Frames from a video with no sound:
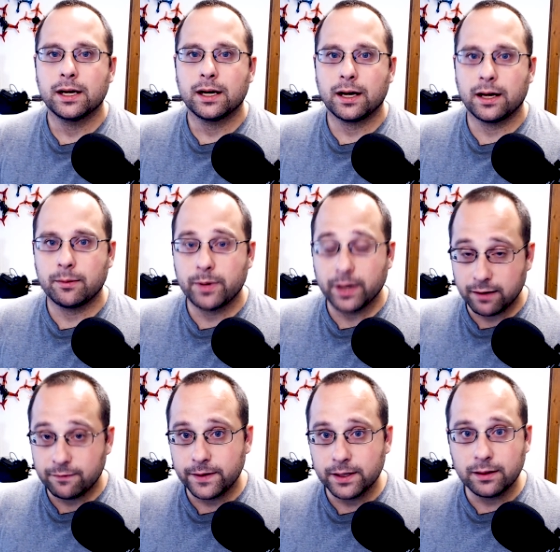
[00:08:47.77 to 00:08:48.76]
Uh, but I
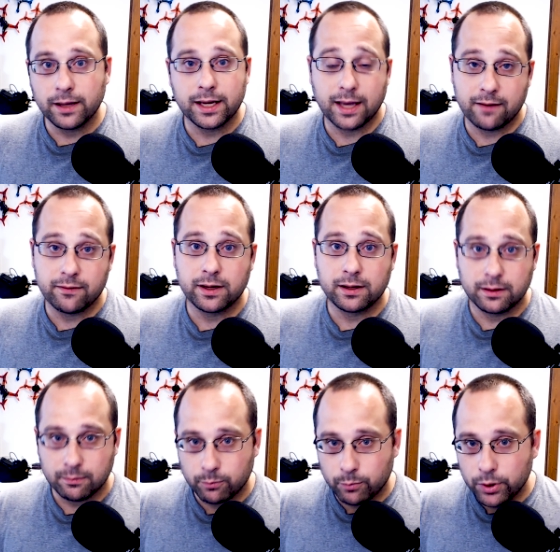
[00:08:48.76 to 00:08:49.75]
feel like having
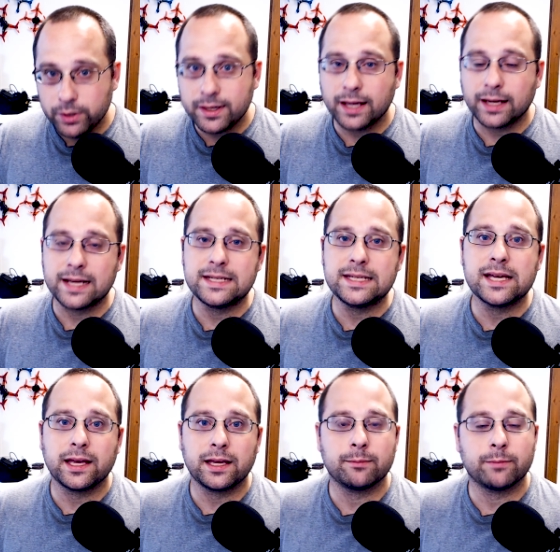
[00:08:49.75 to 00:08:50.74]
put that
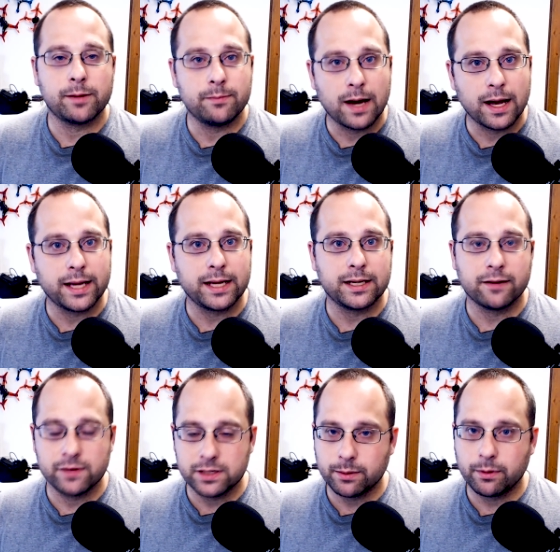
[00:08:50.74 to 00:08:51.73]
idea in my mind,
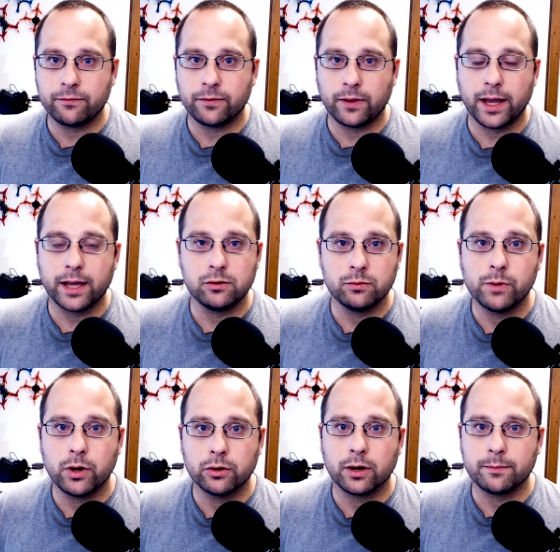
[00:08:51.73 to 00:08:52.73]
every time I fly a new
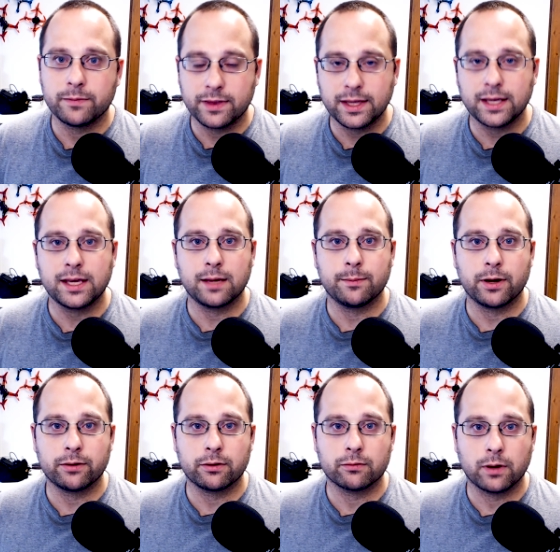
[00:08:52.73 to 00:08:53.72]
motor, I'm thinking
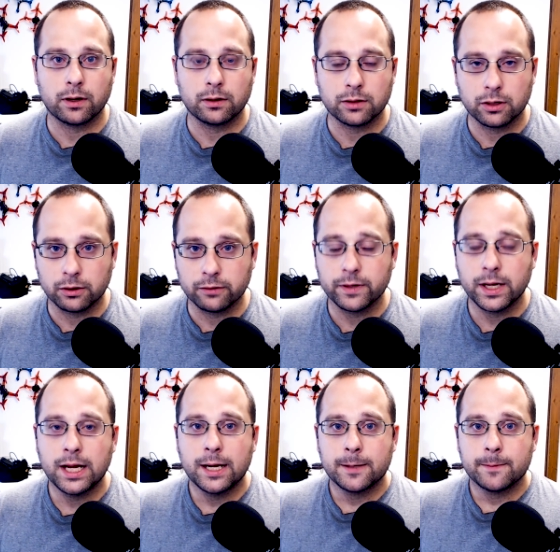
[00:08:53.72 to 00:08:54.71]
about the throttle curve,
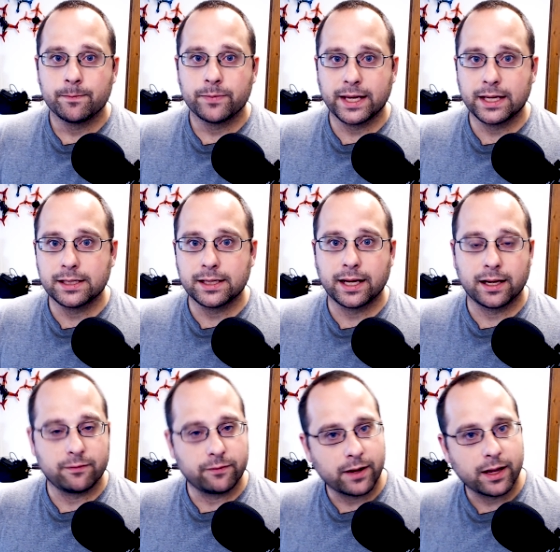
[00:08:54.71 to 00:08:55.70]
and, and
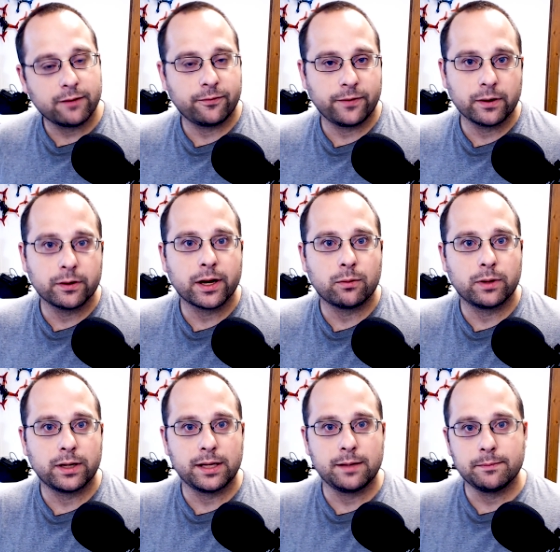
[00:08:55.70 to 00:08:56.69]
I've kind of figured out
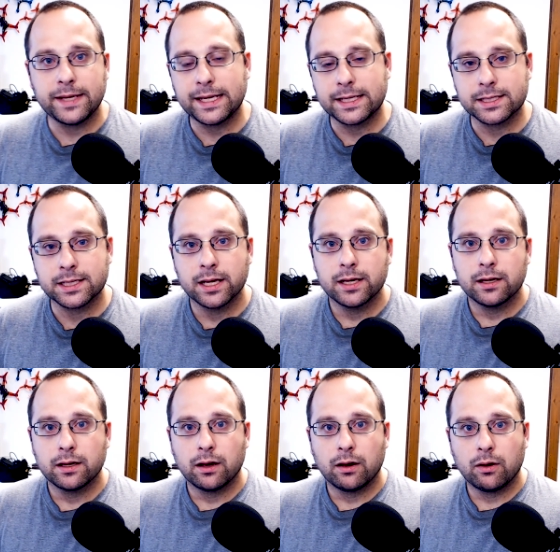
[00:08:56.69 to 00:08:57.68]
what he means.
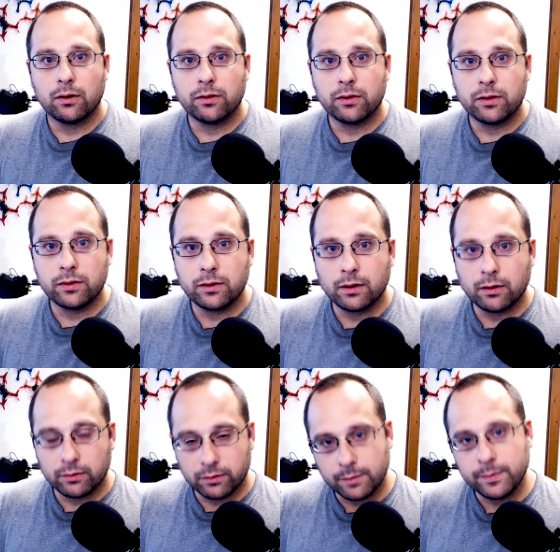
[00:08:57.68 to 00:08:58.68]

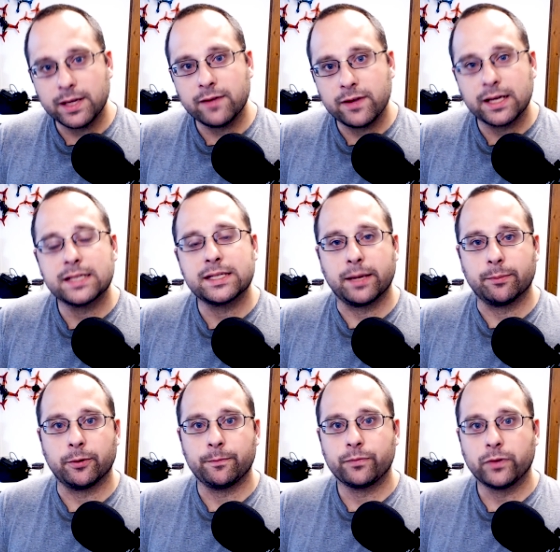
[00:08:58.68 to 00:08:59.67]
Let me give you an example.